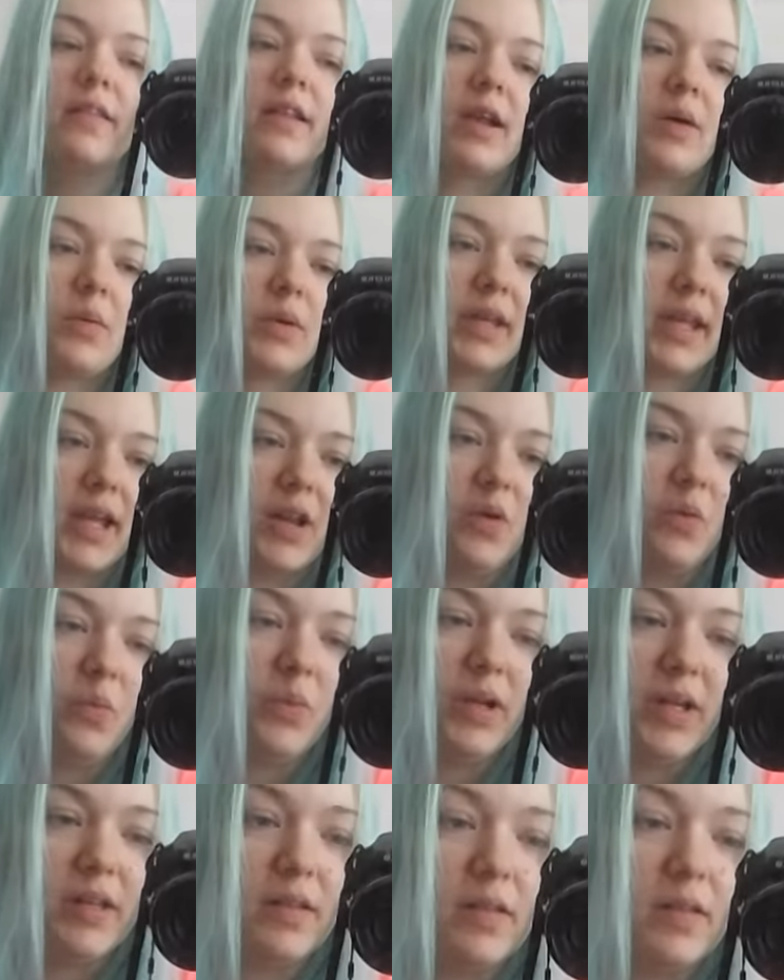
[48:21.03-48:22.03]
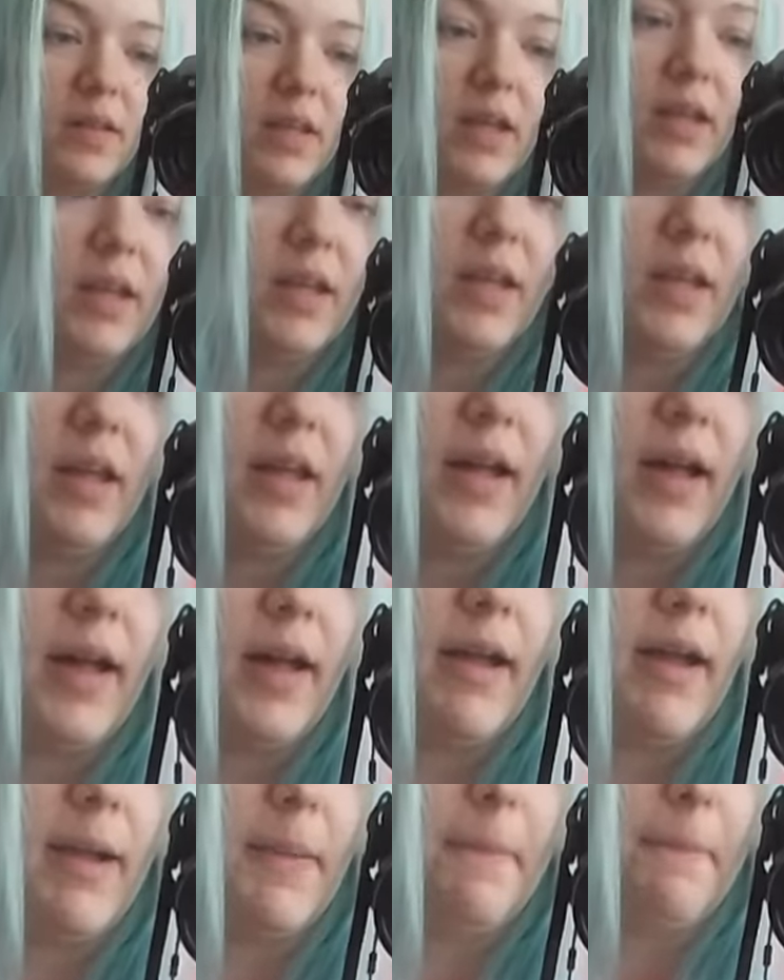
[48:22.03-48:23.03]
that I want to get on with.
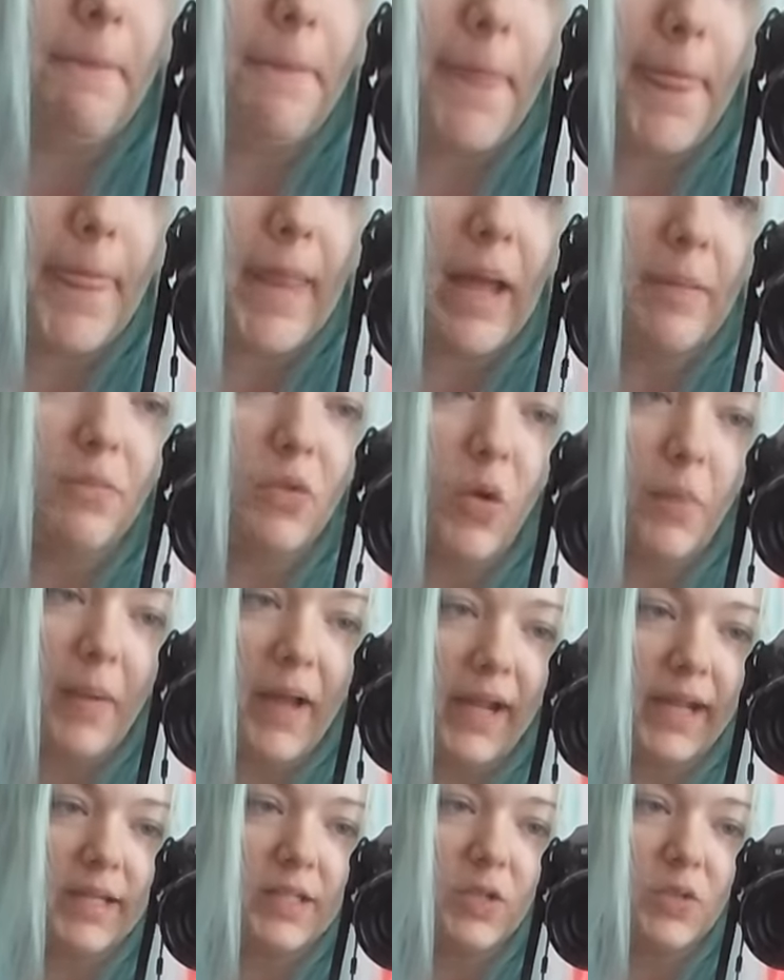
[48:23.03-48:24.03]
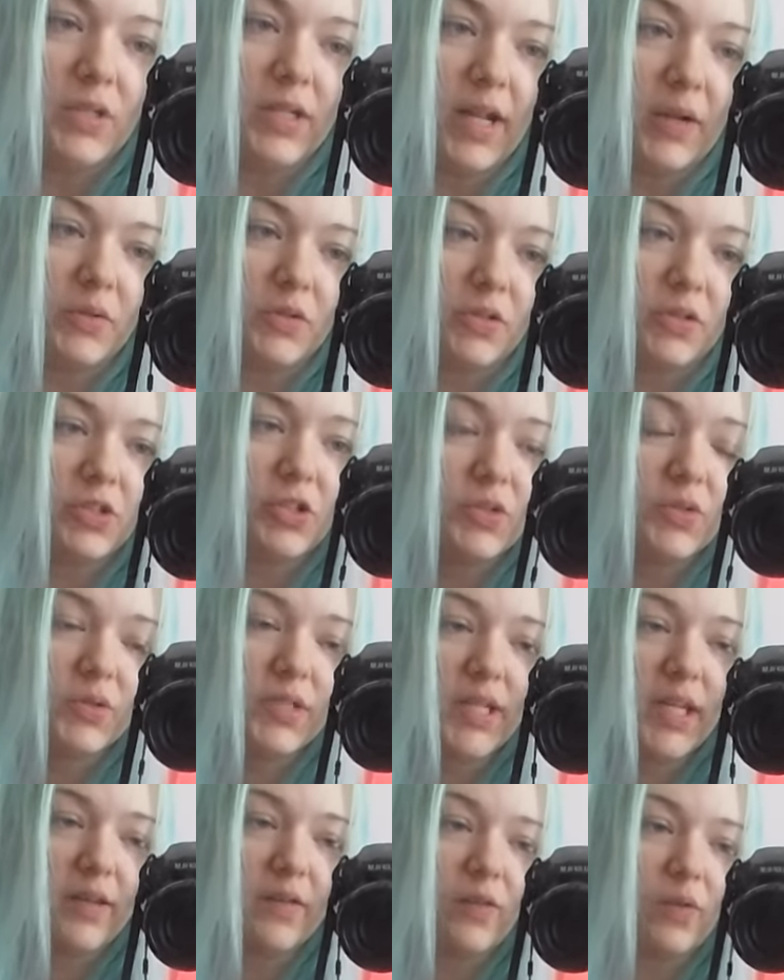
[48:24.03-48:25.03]
I'm not back in uni now till
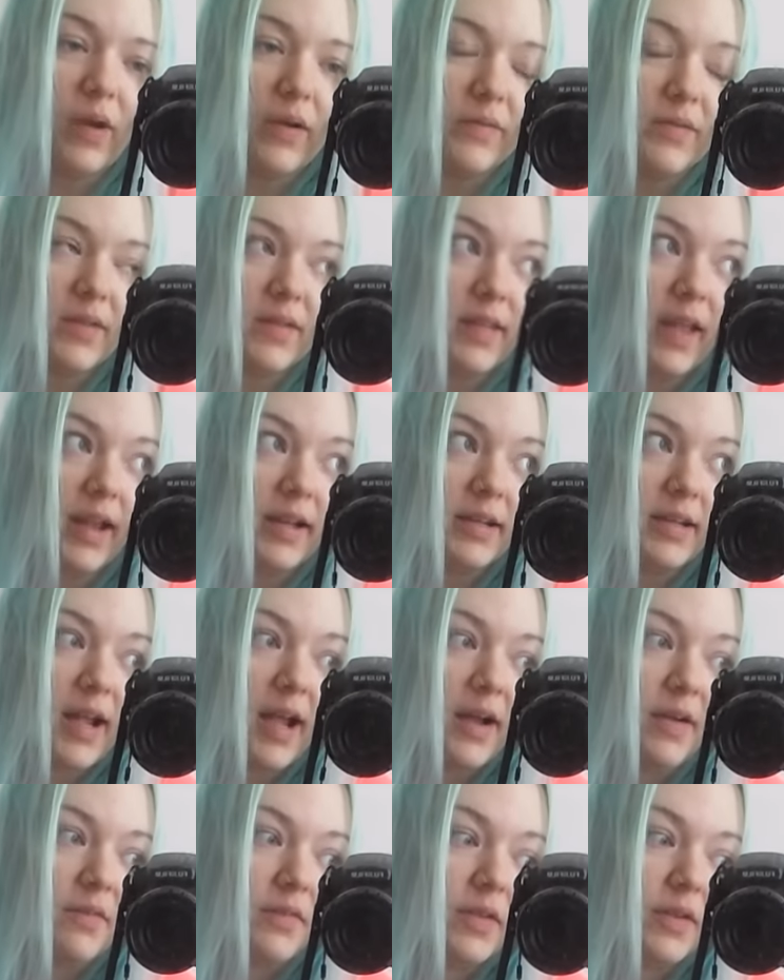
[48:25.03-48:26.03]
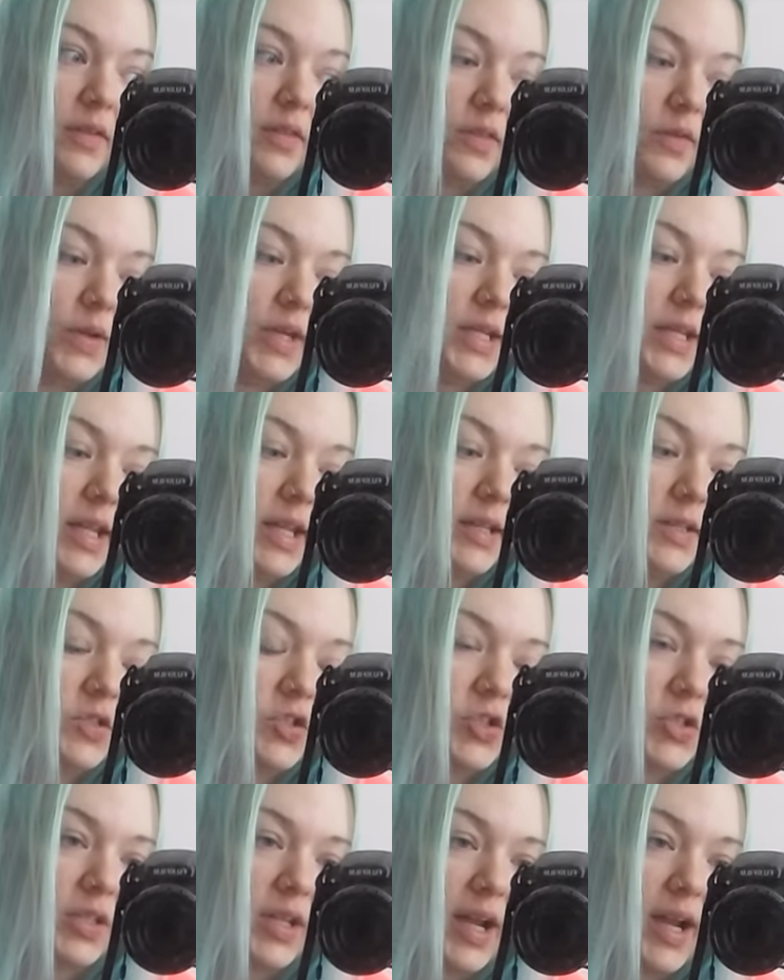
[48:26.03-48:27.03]
Tuesday. So I've decided to have 3 days
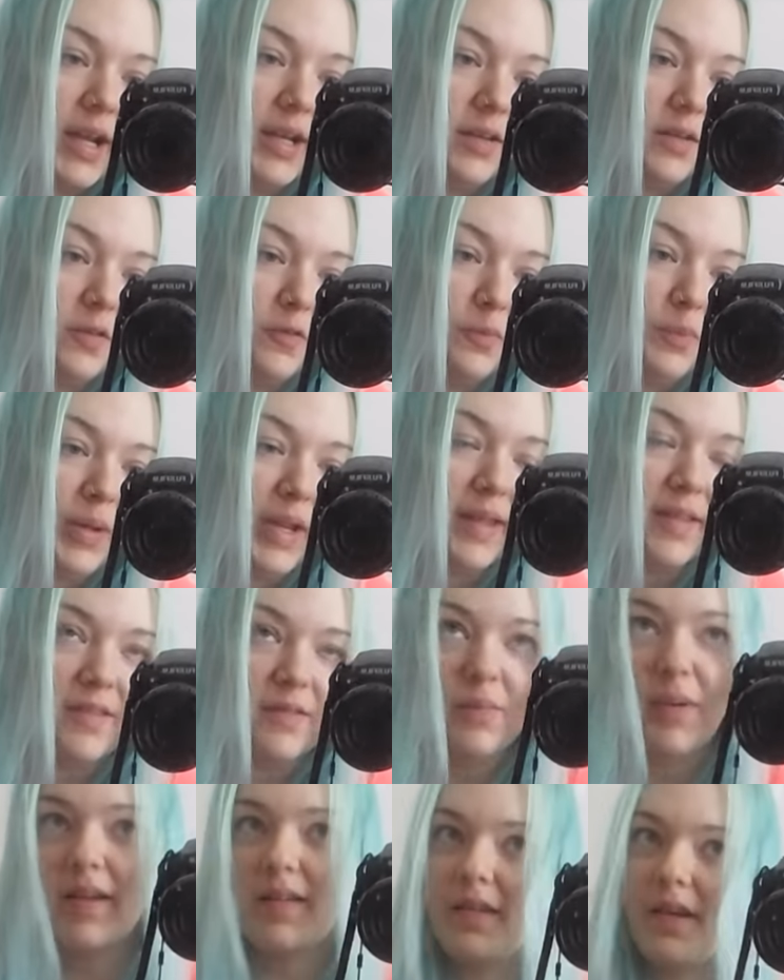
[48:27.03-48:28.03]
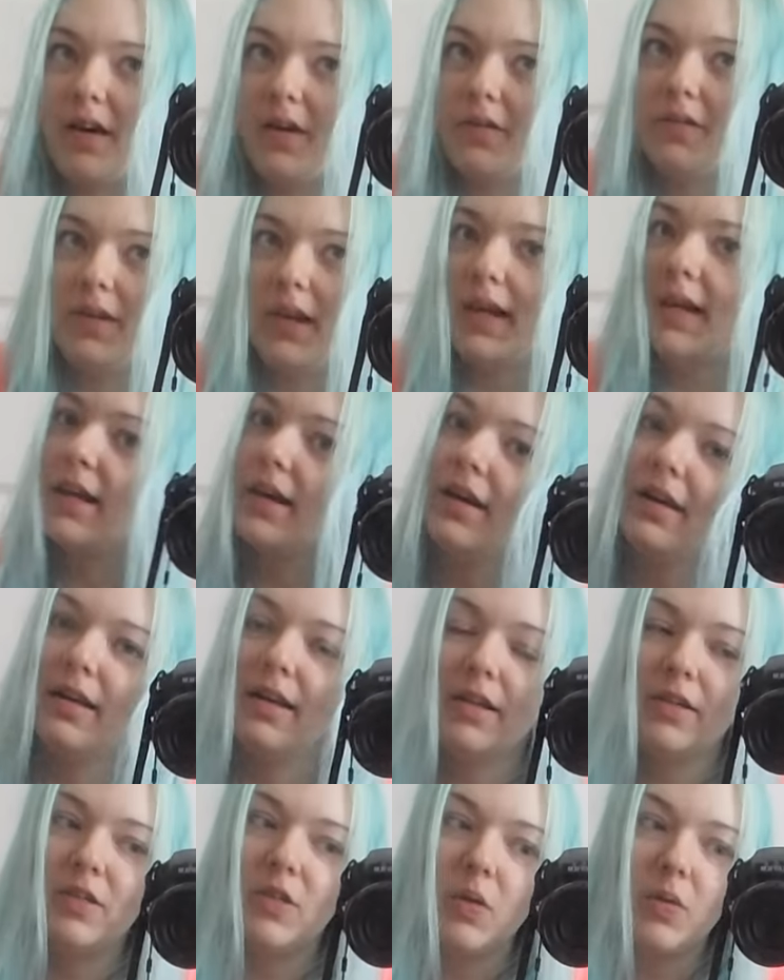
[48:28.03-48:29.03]
just kind of pleasing myself. Like
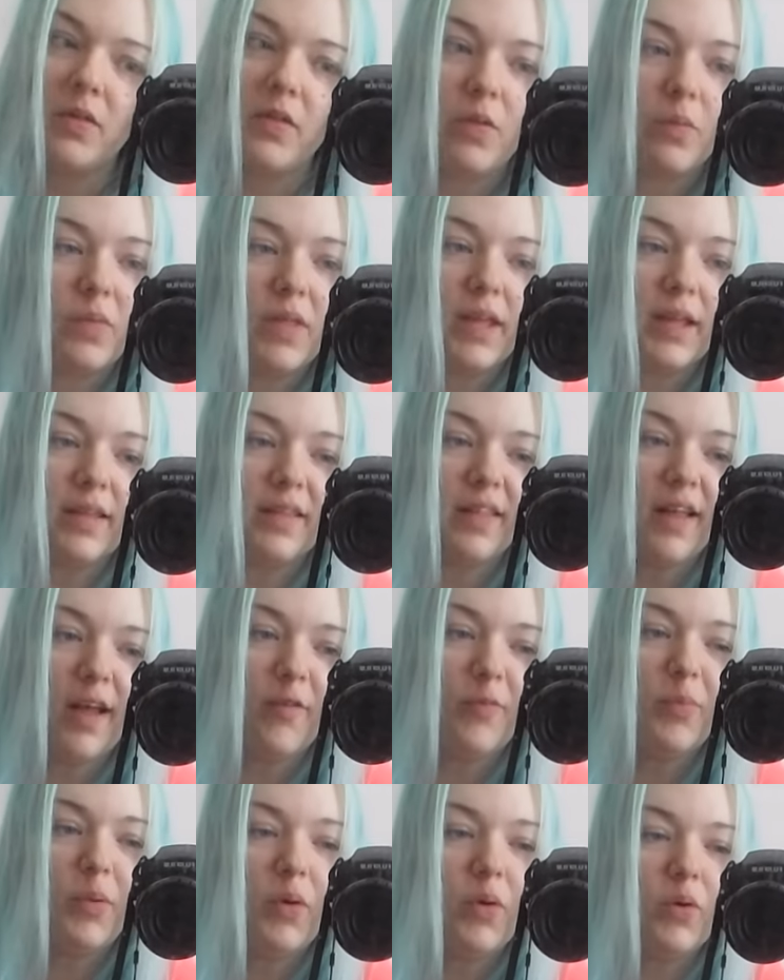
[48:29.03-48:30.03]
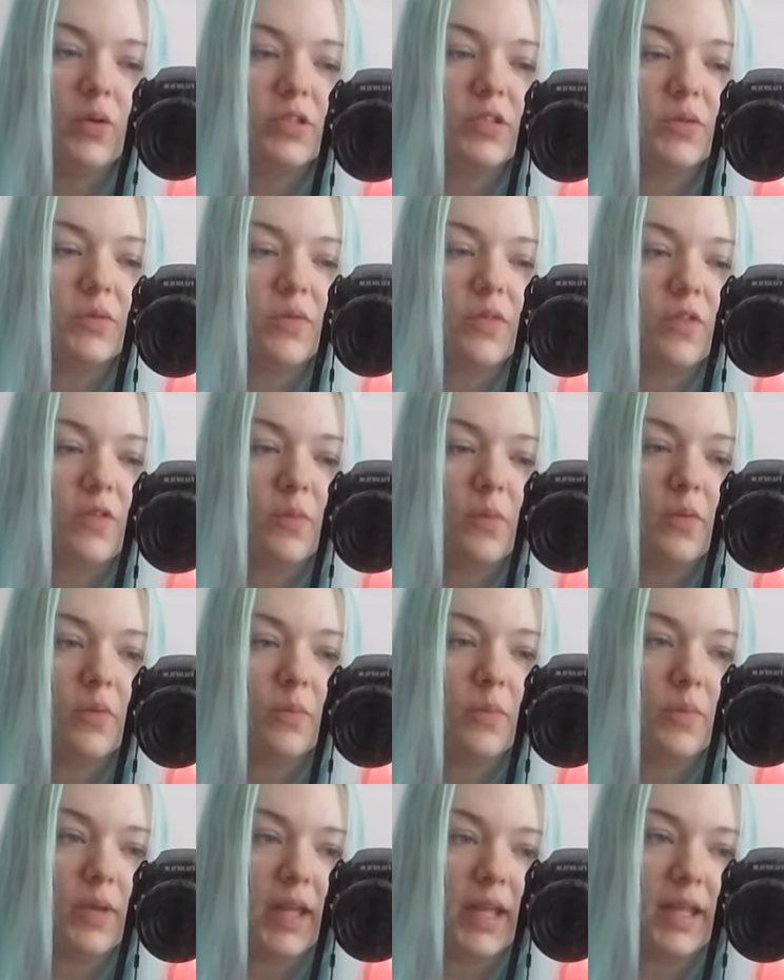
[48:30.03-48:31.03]
doing some things that I've bought. Doing some
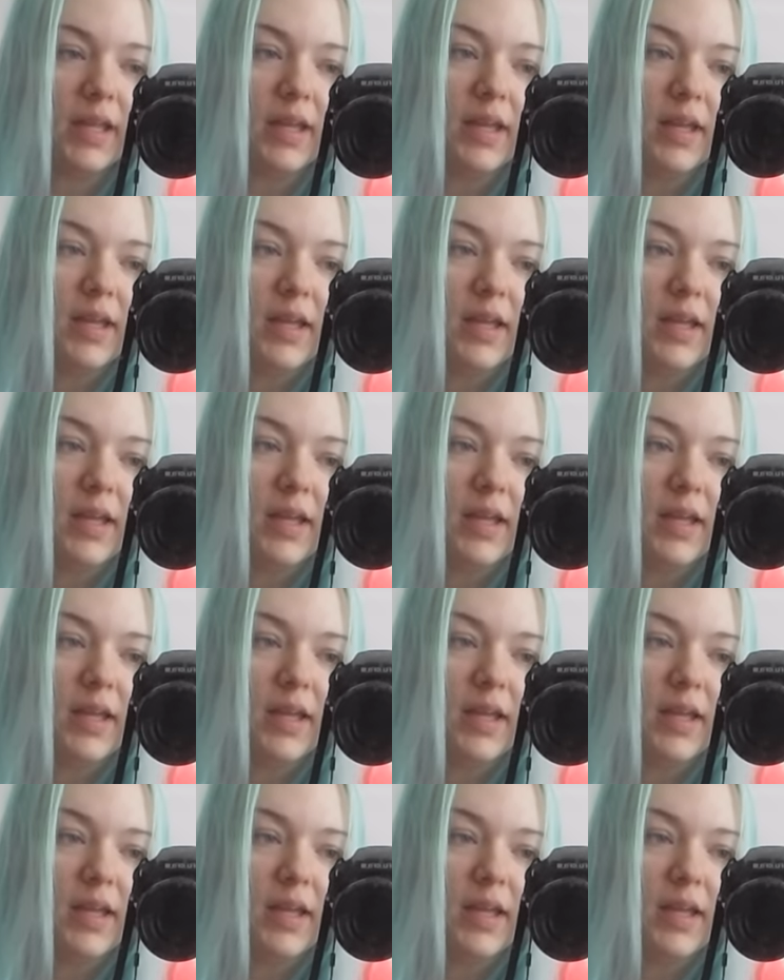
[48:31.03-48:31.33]
like